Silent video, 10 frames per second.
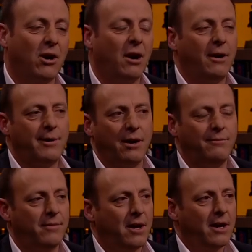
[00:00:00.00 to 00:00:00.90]
Look, I
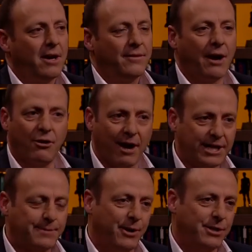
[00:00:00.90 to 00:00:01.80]
mean, they were great
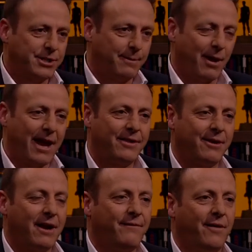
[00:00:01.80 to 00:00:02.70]
experiences to play in the grand